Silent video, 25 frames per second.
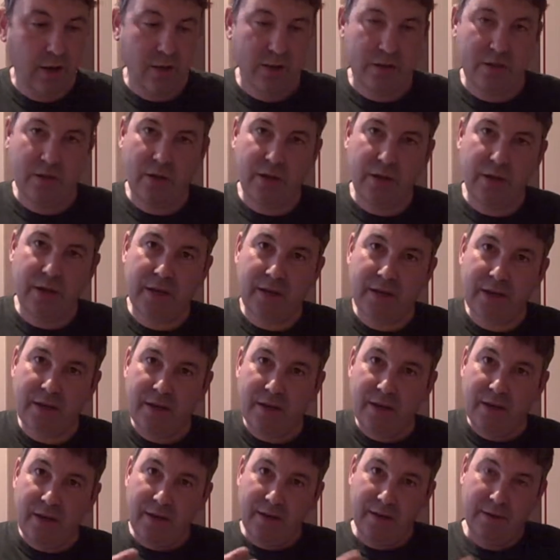So you can,
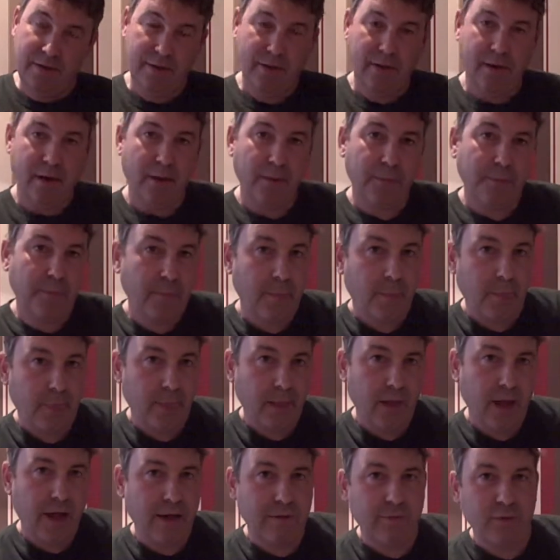
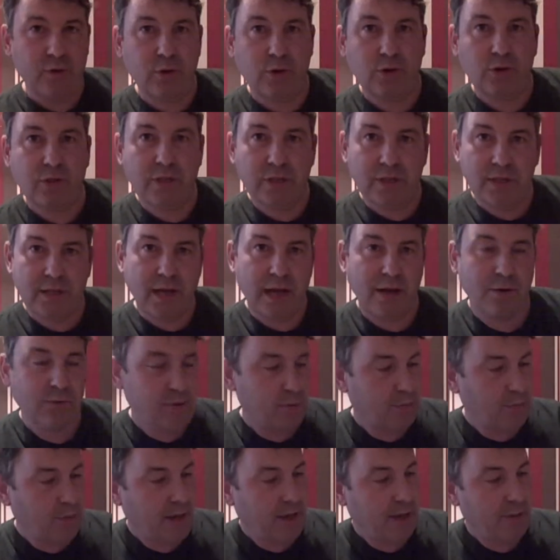I haven't looked at how
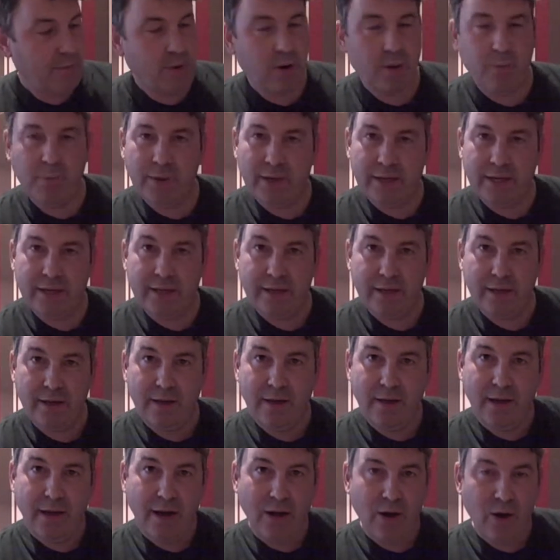to play it properly.
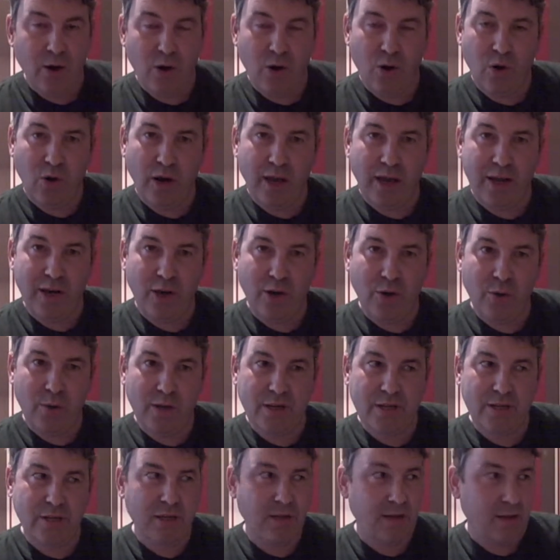All I know
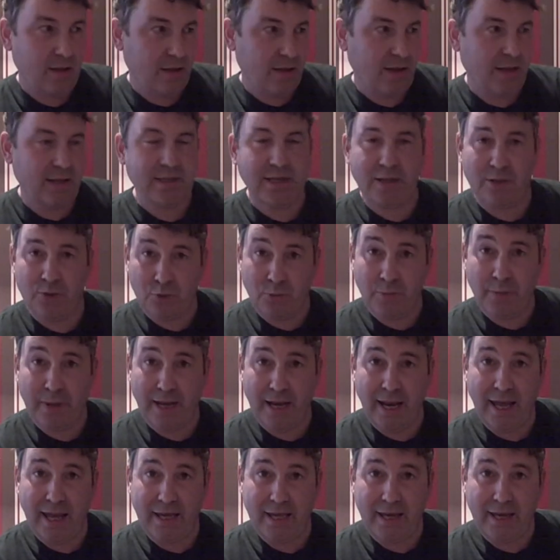is that sounds a
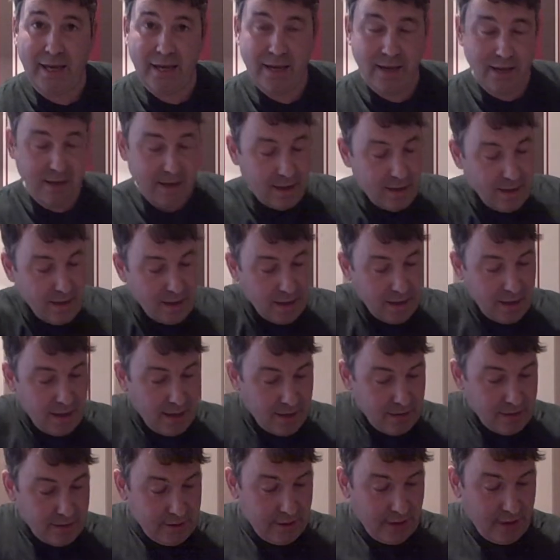bit like it,
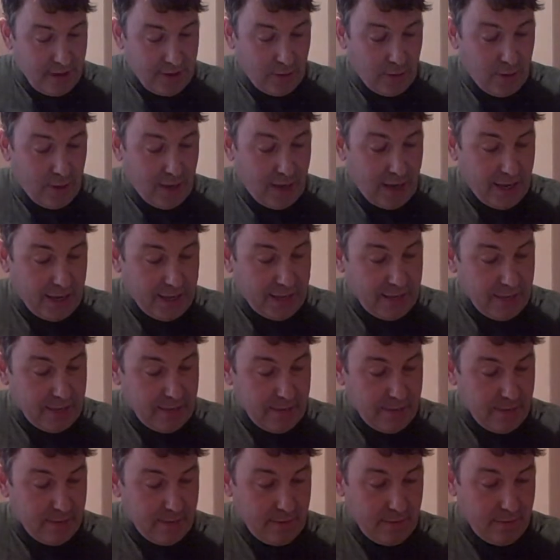and I quite like
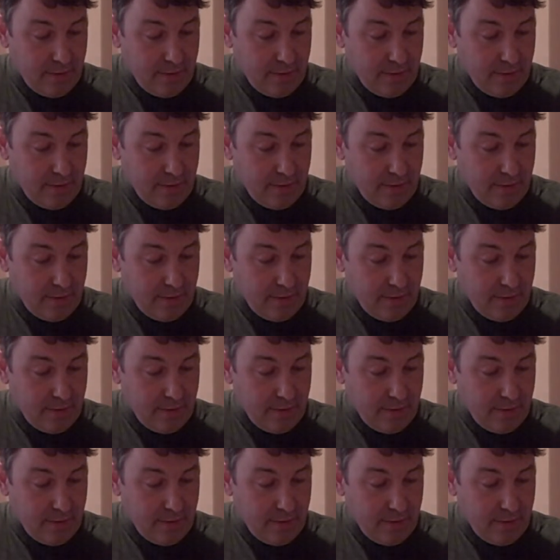it.